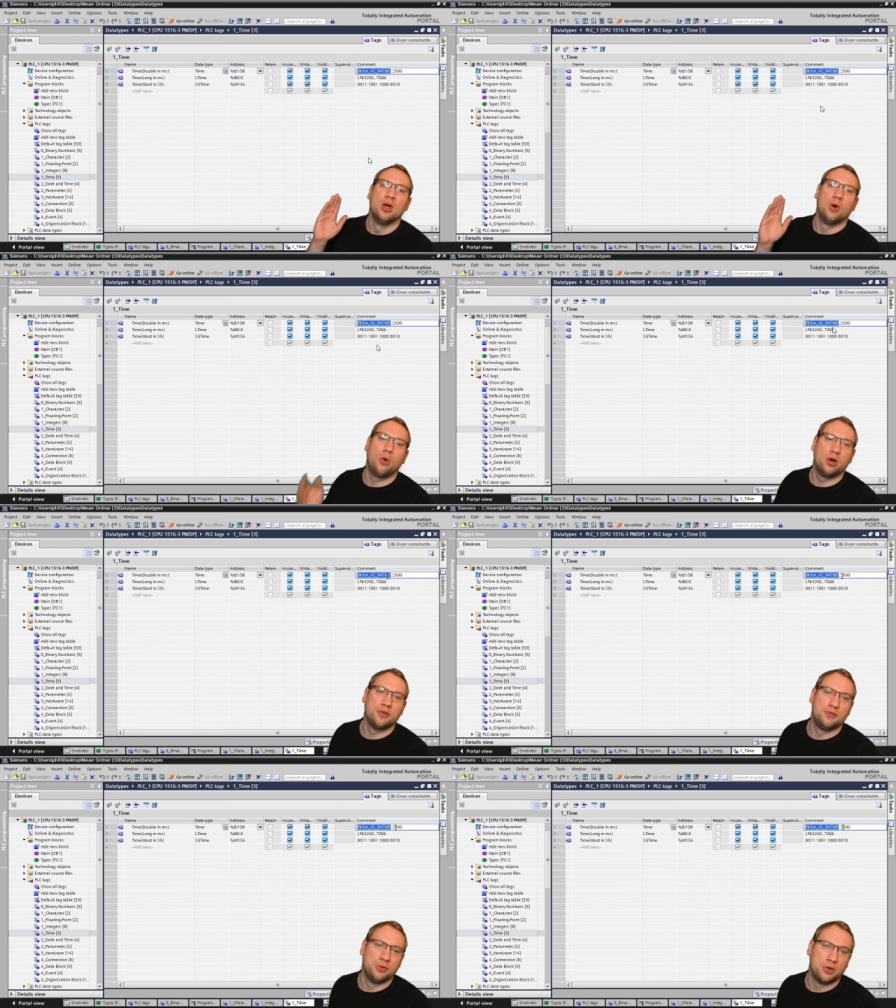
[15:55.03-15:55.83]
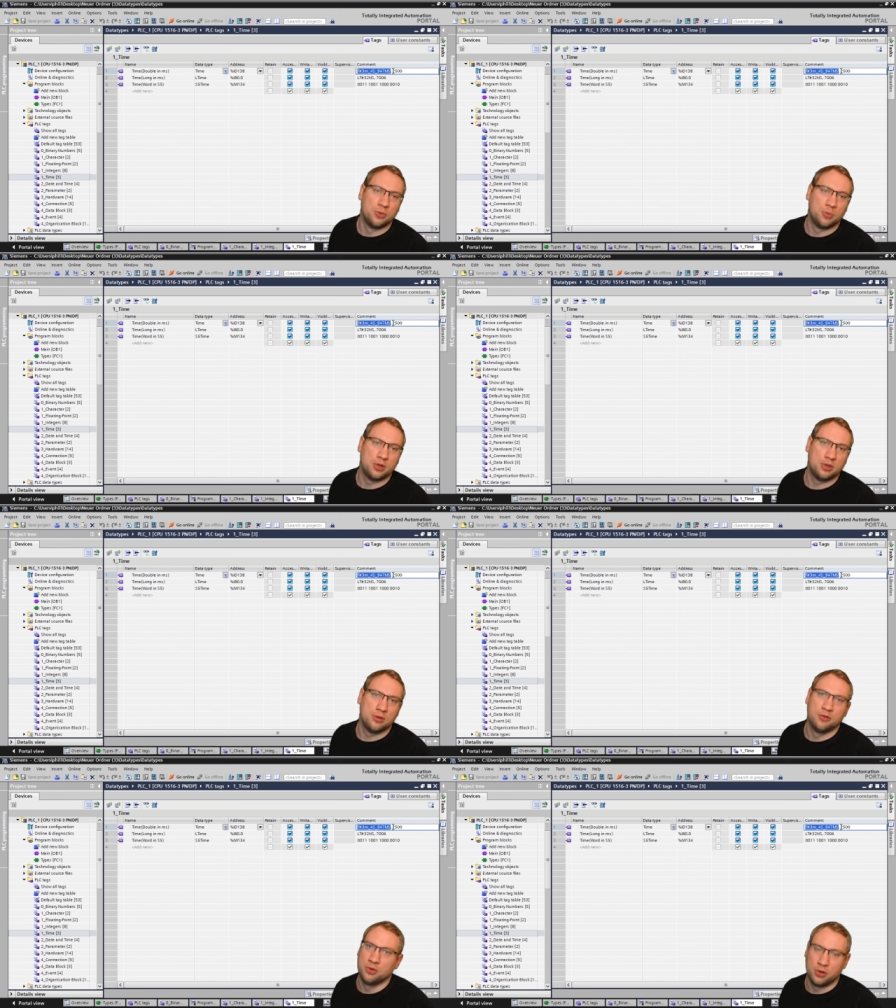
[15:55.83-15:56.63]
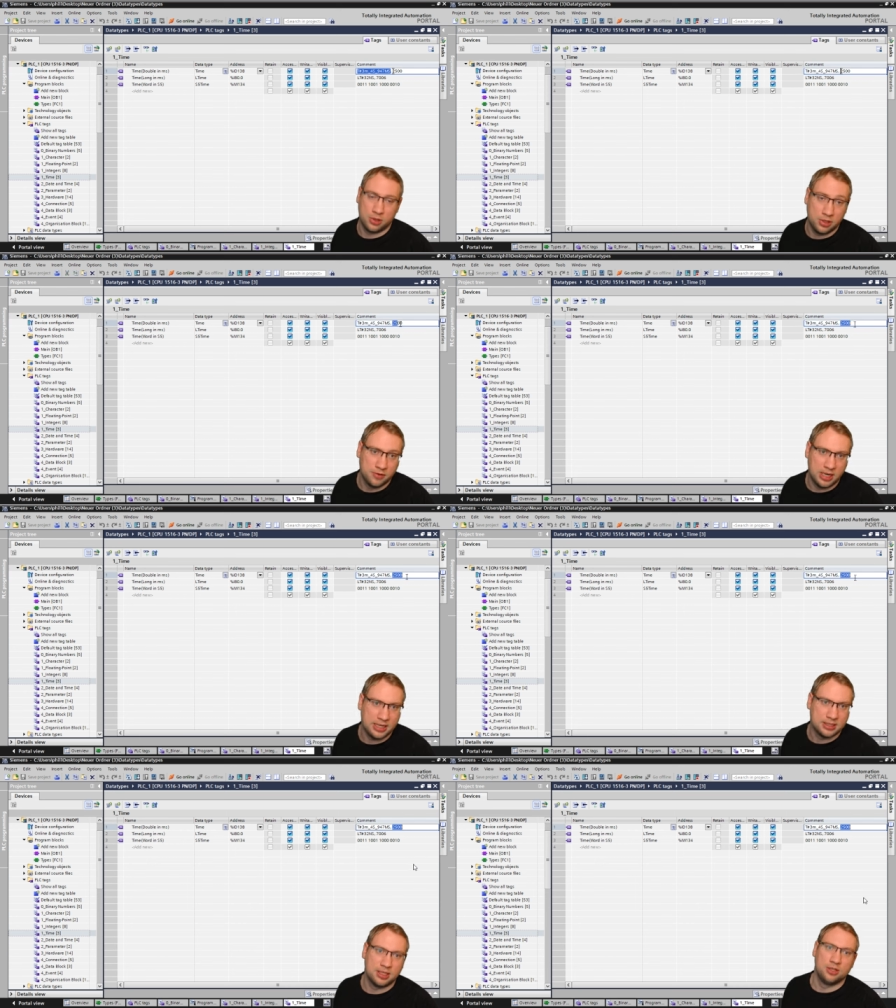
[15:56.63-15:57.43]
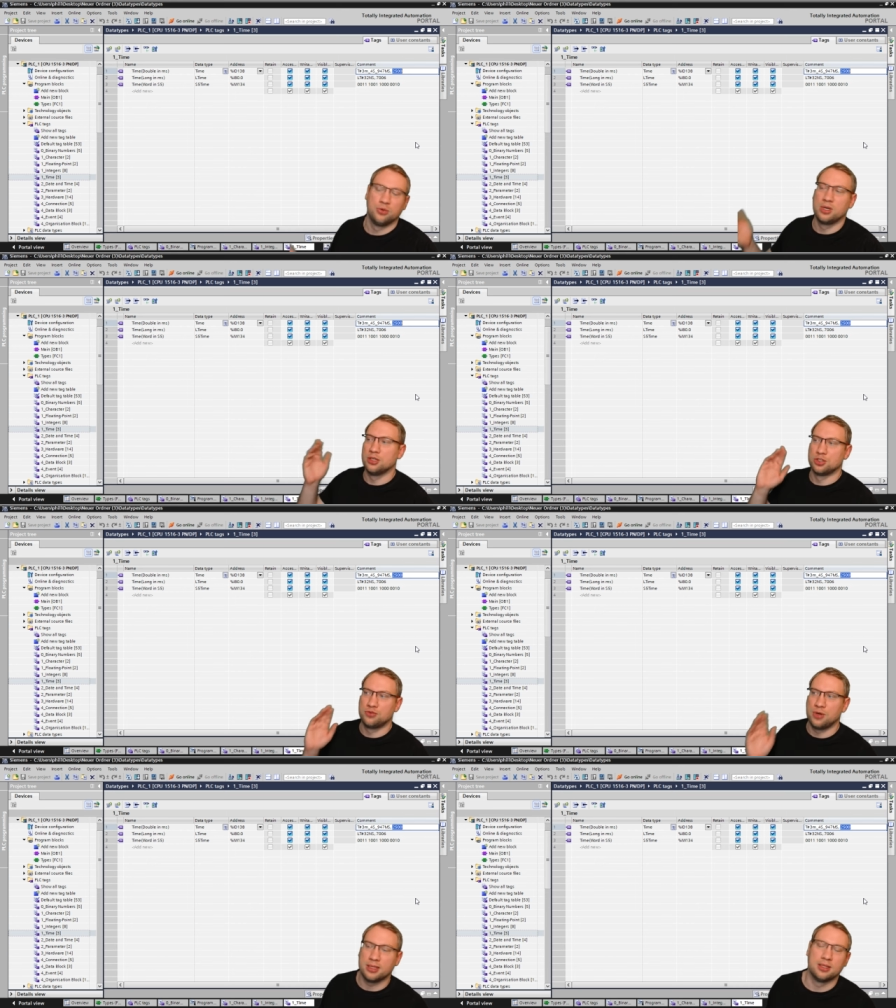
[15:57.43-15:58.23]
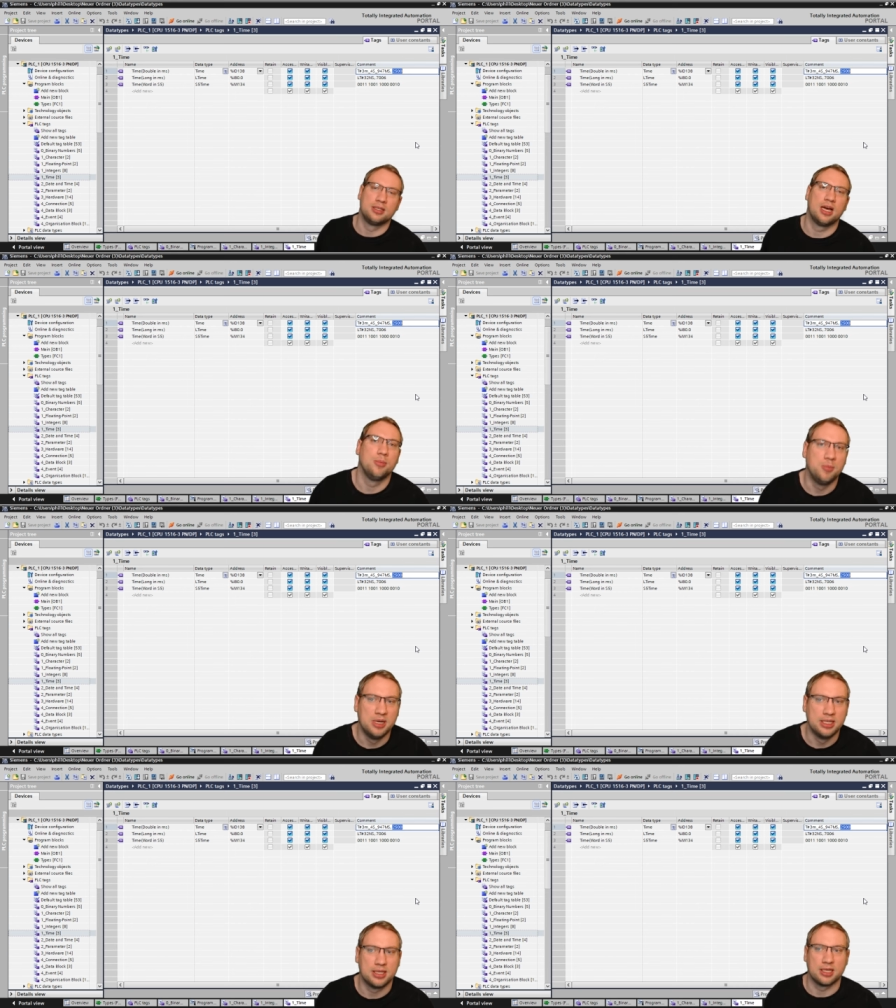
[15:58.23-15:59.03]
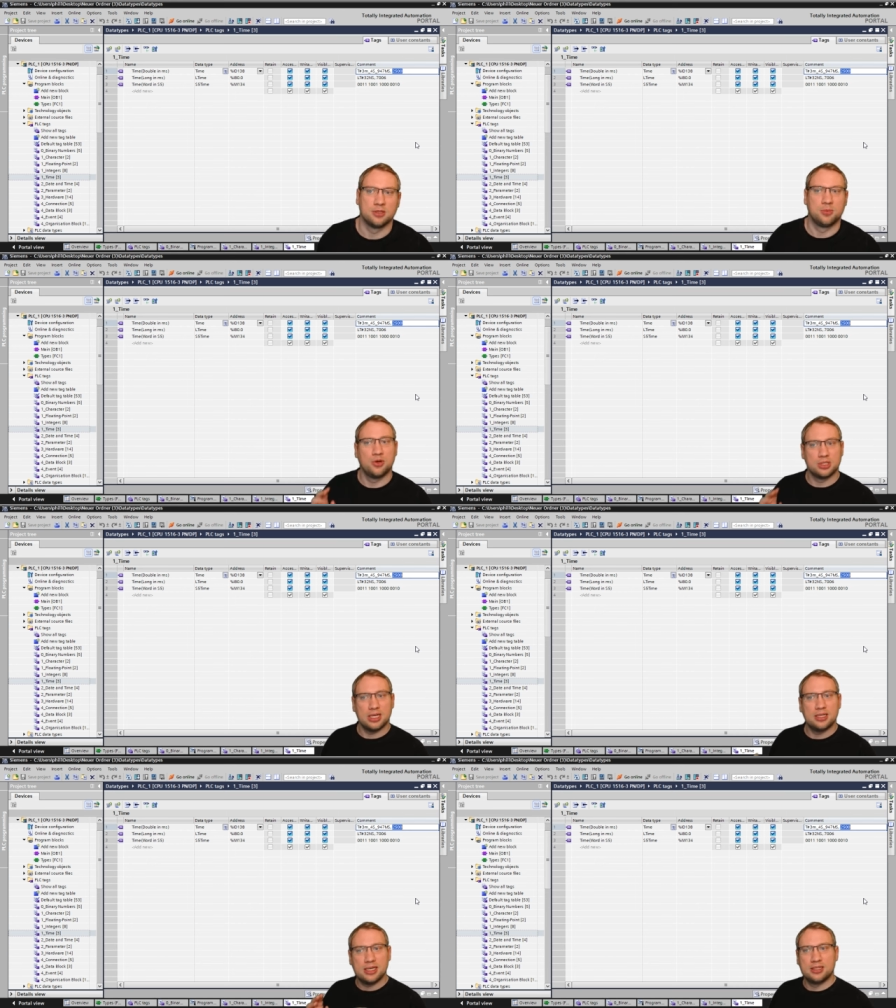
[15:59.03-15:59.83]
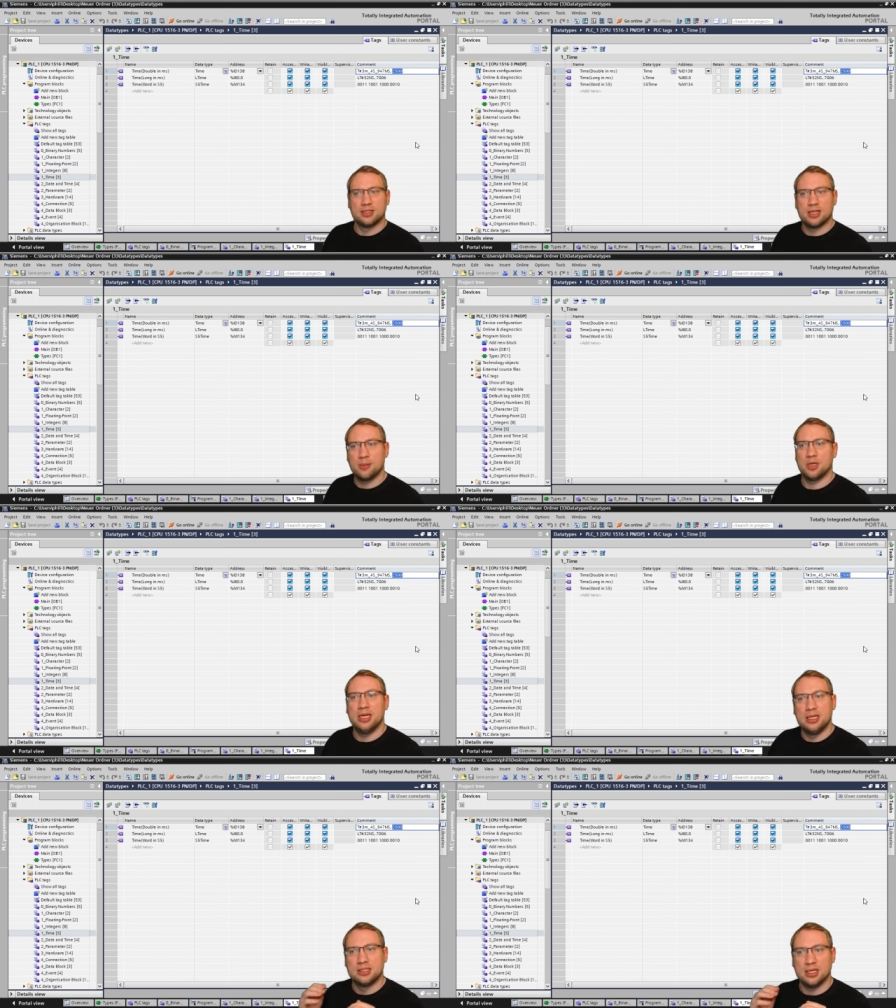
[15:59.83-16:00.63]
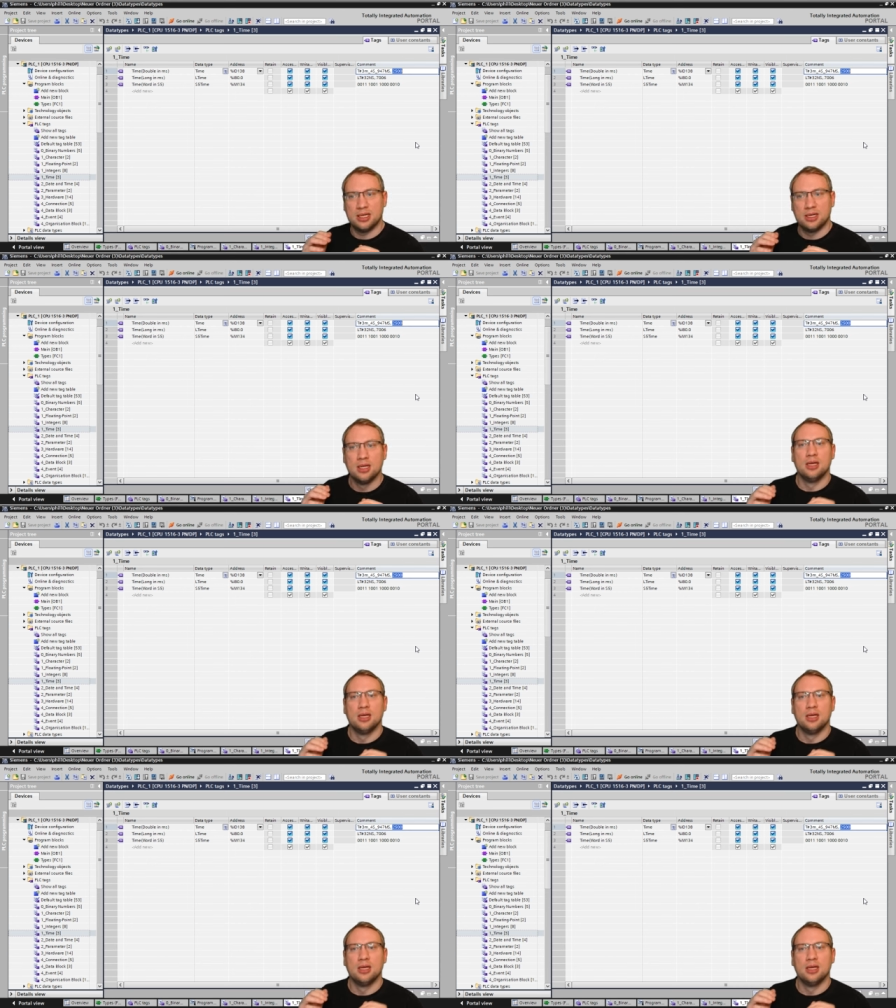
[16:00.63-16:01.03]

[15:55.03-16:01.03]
Or if you don't want, if you're even lazier, you can just write the time in milliseconds, because that data type is in